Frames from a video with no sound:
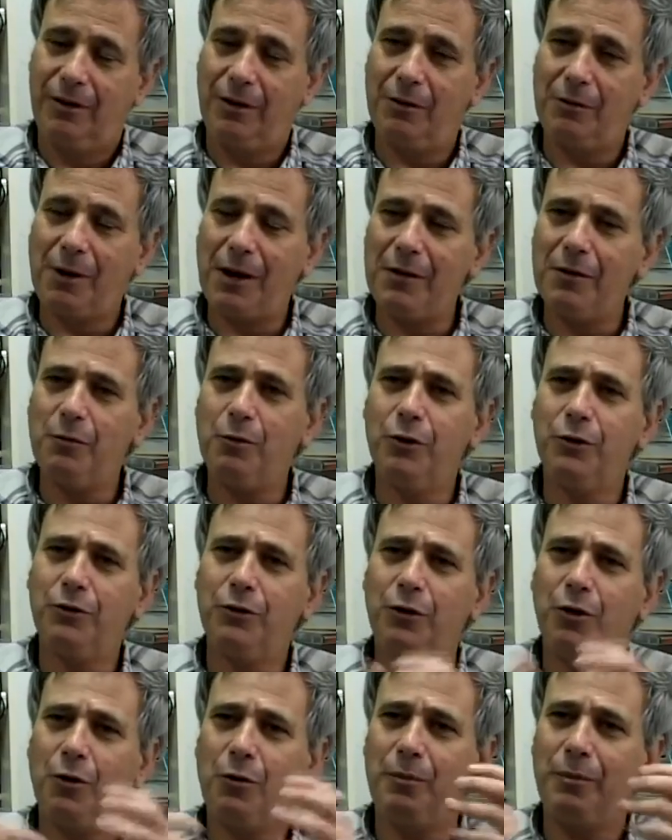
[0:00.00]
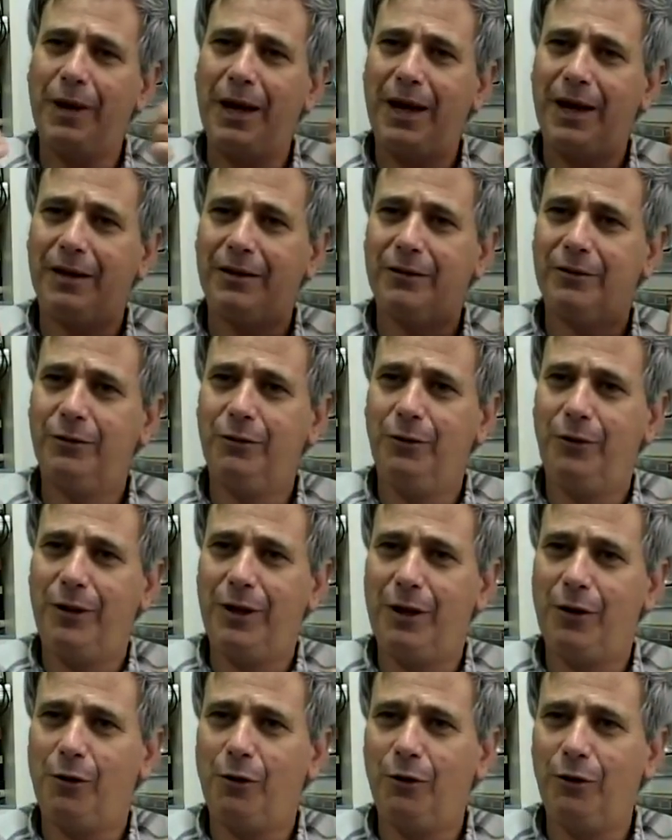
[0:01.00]
They rather want to go back to
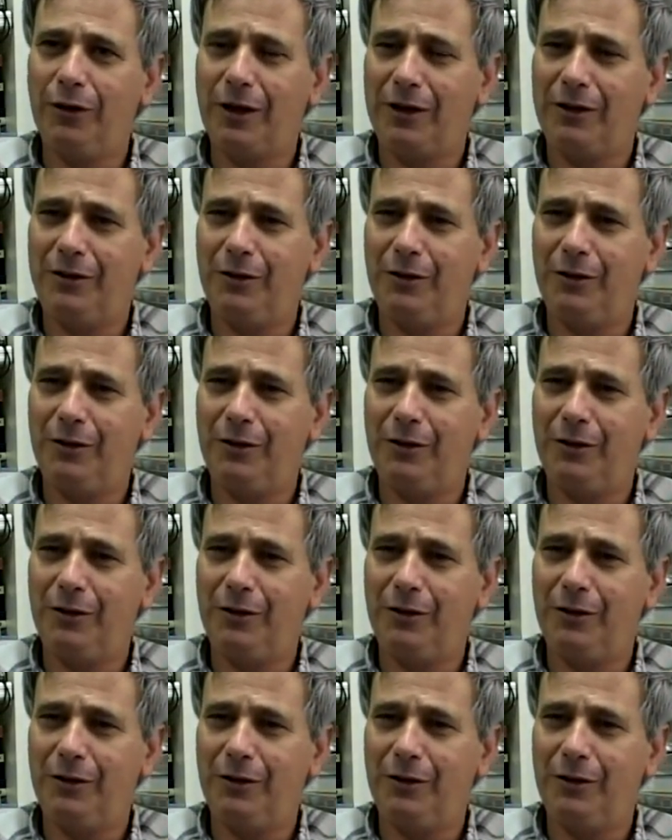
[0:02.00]
their own